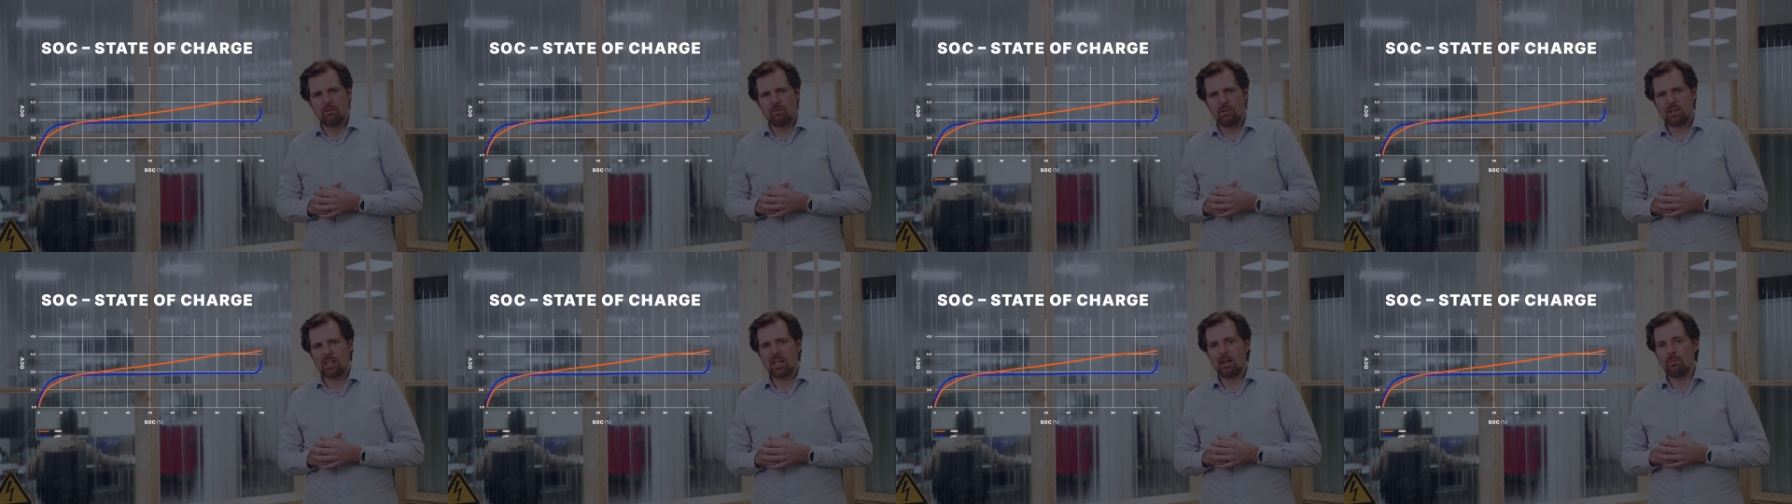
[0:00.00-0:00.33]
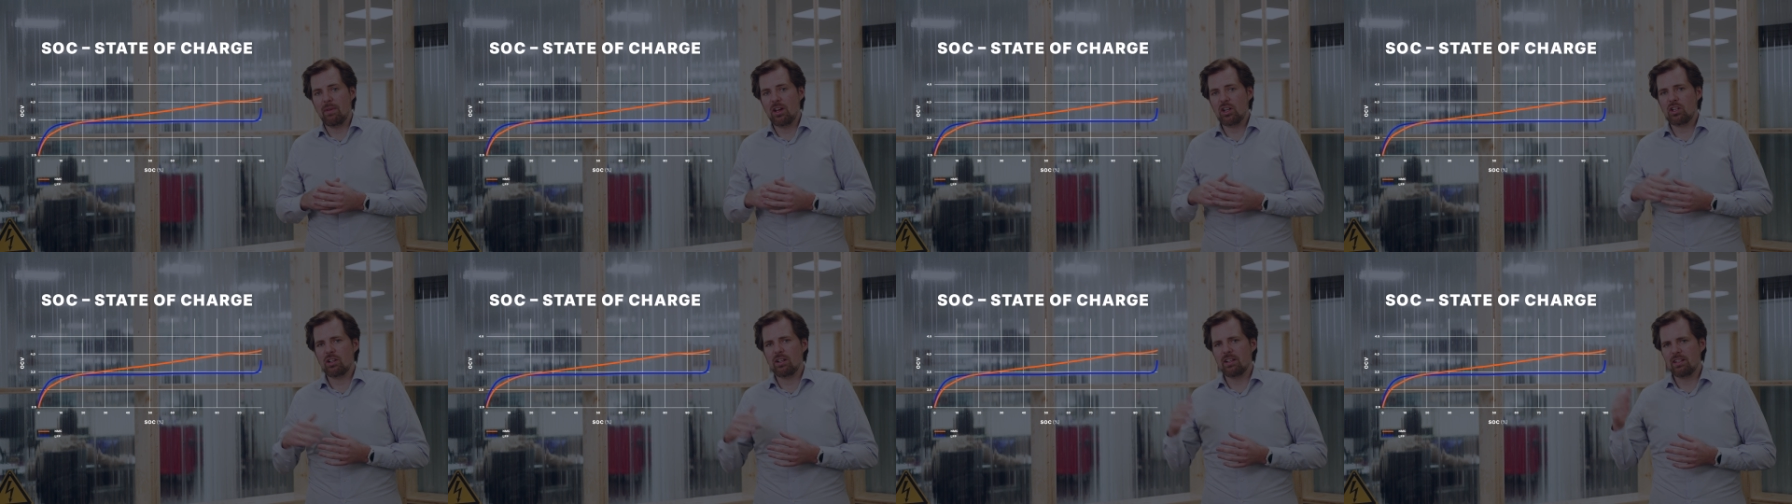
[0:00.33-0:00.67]
we can
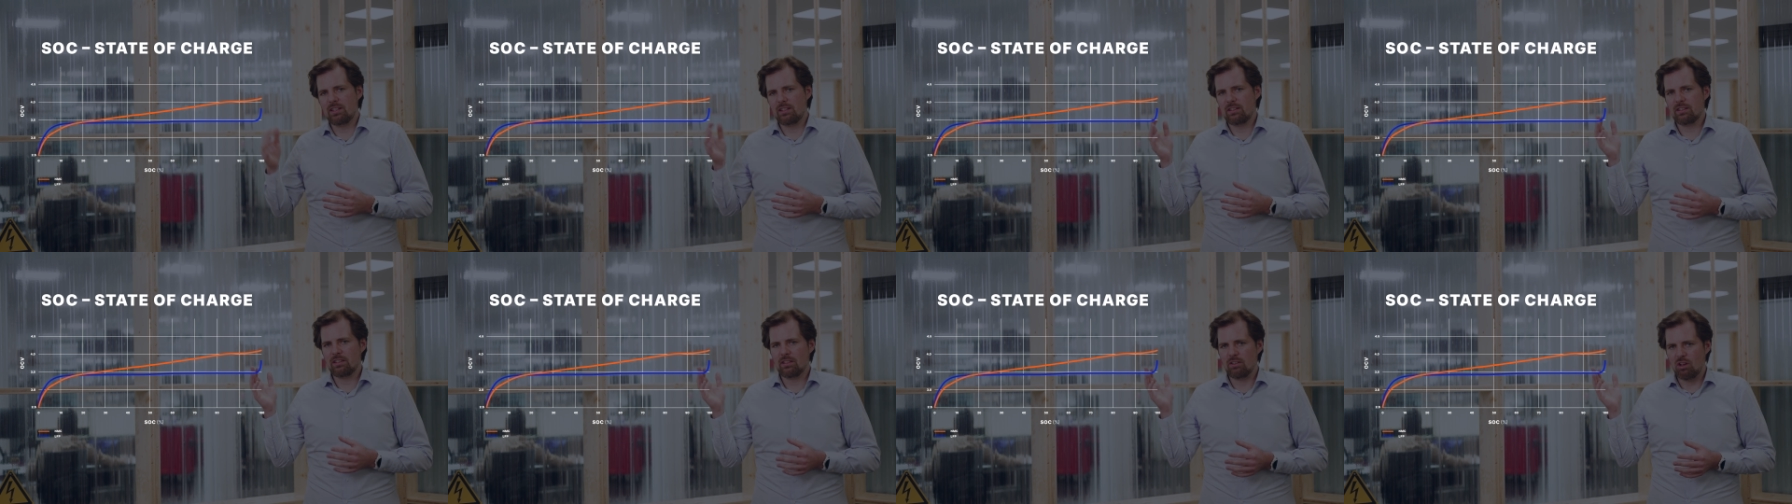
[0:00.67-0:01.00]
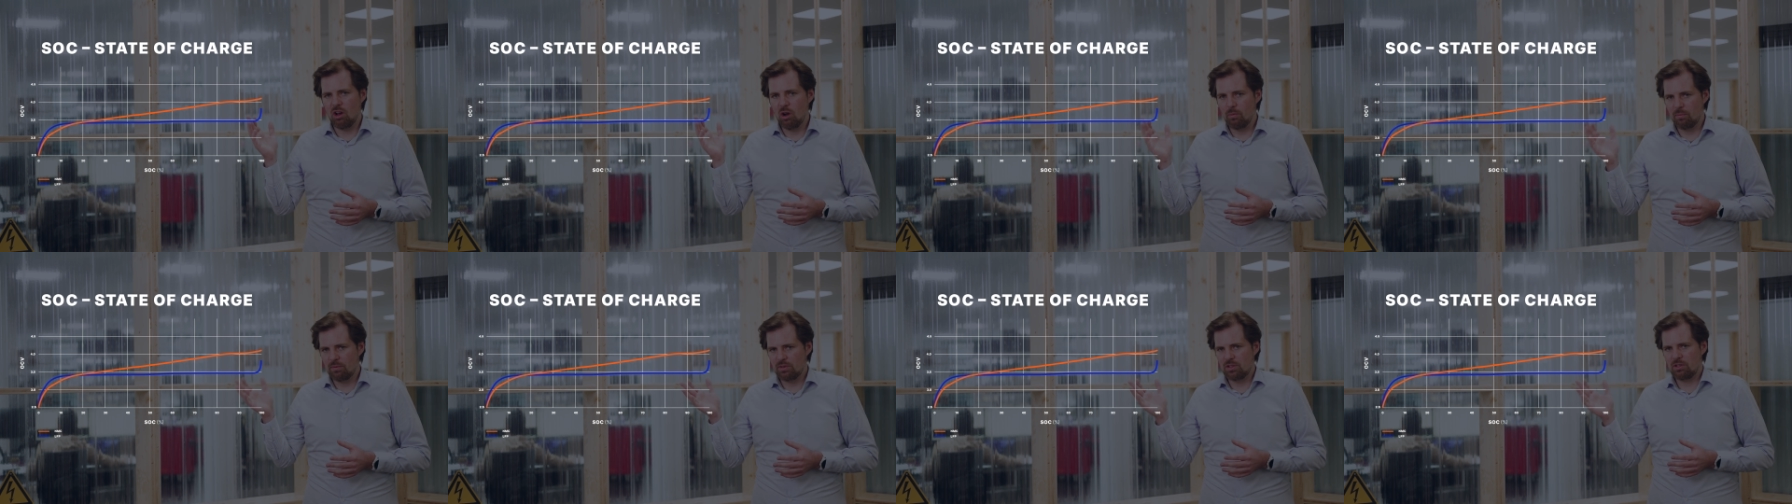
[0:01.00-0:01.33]
measure its
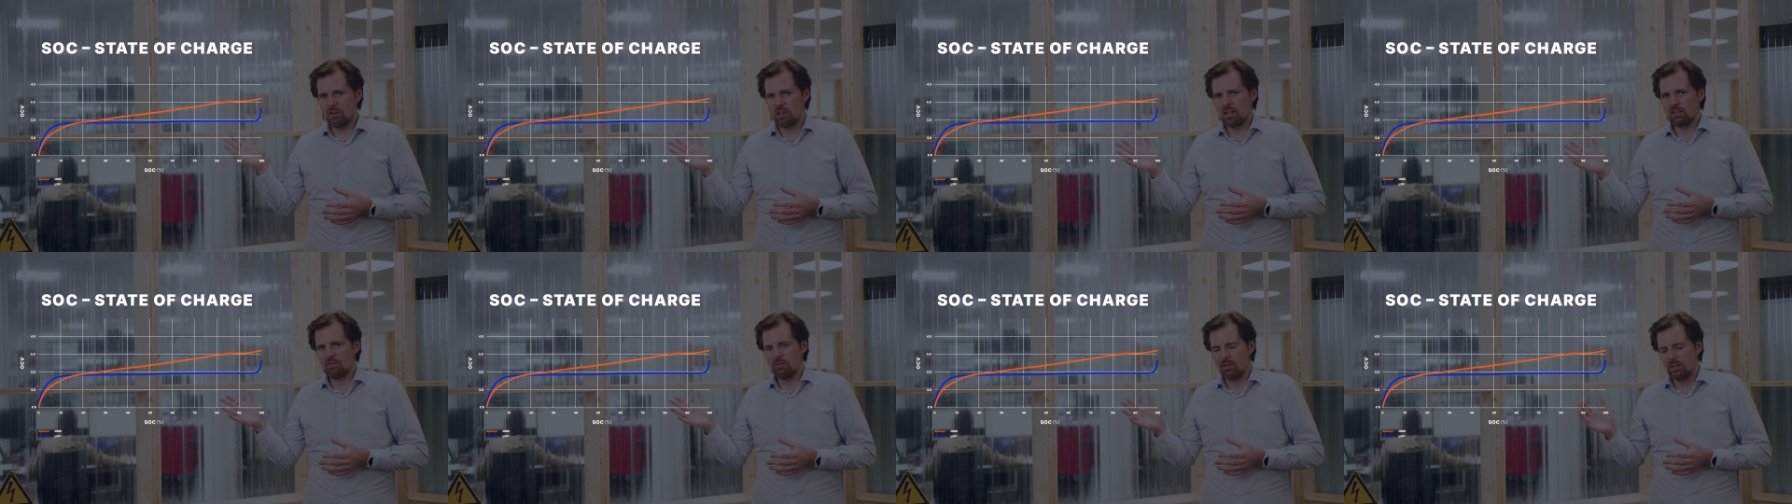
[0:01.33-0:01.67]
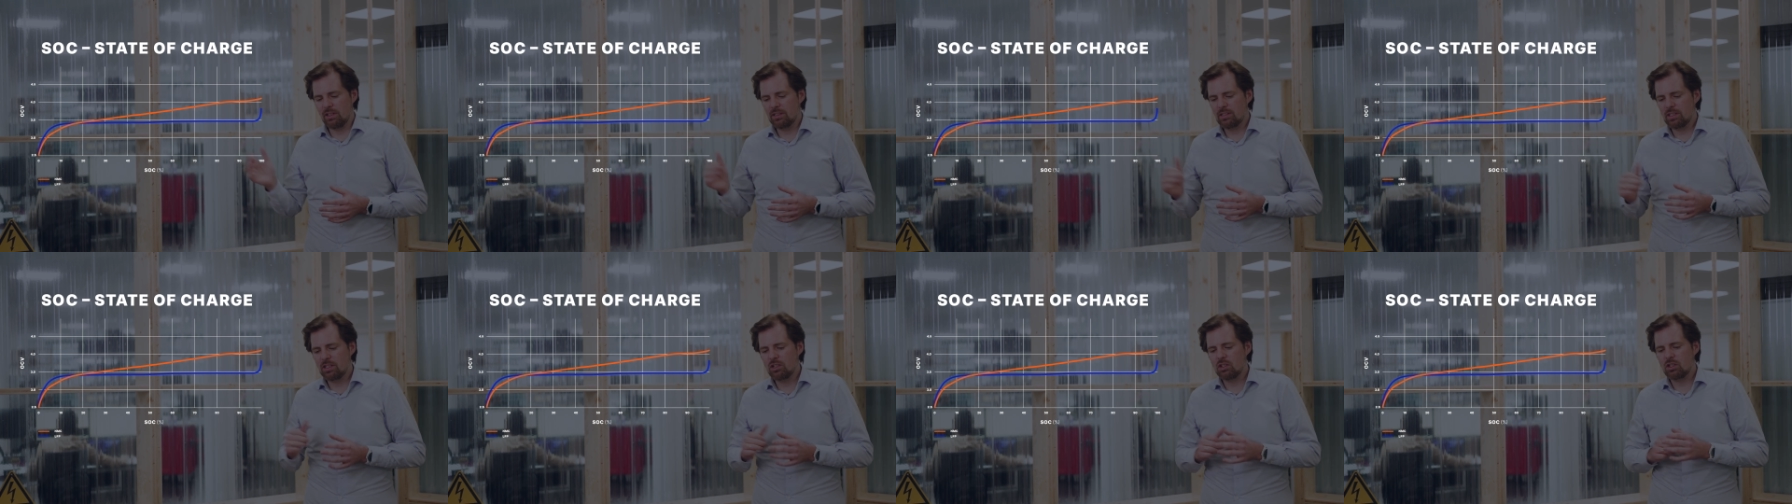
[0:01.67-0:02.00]
open circuit
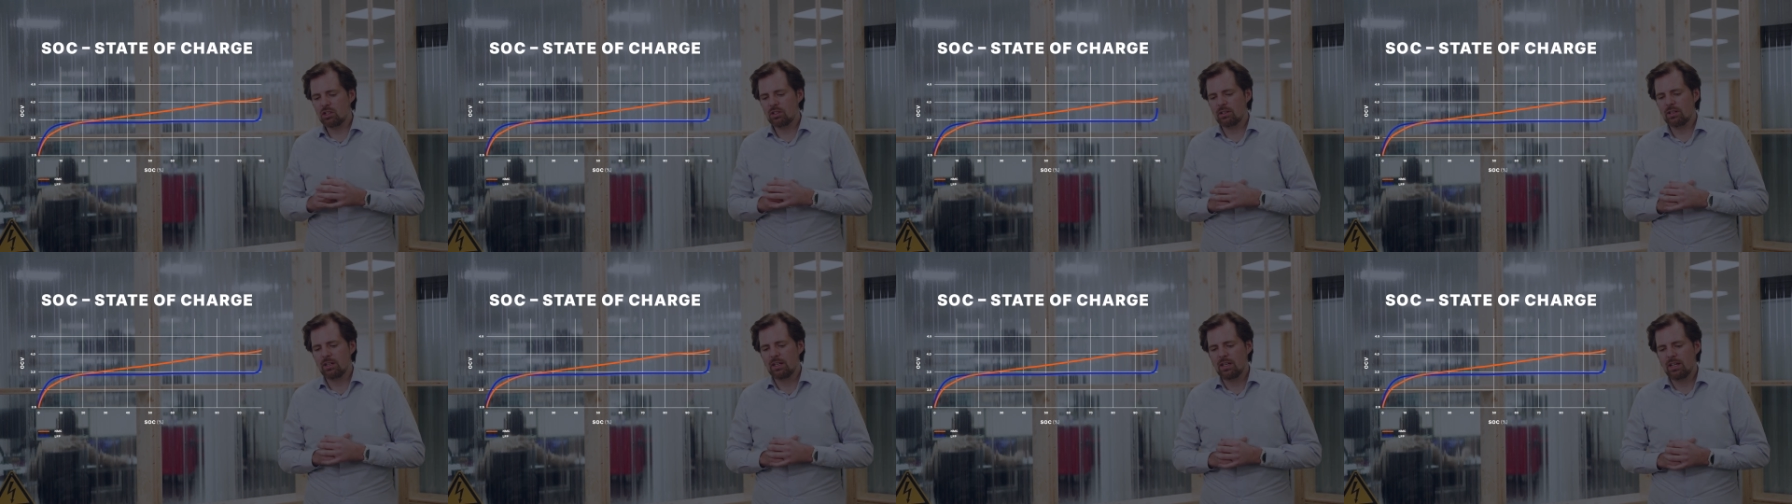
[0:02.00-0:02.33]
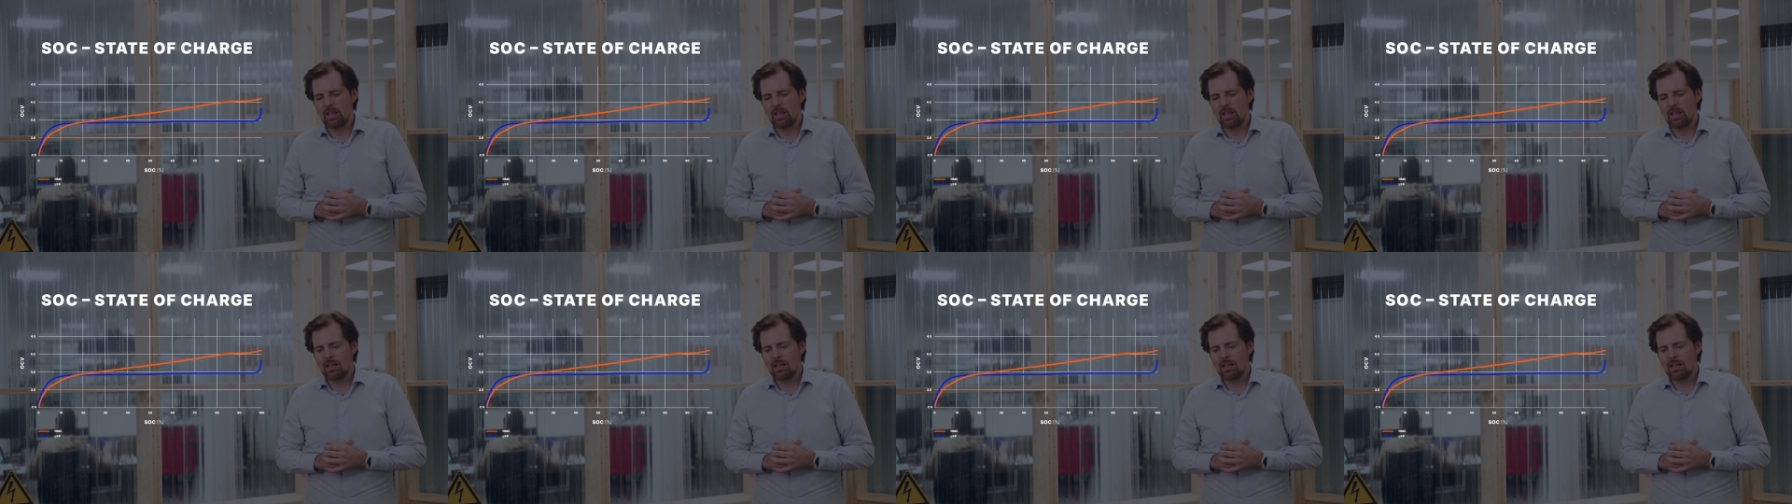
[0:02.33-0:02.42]
voltage,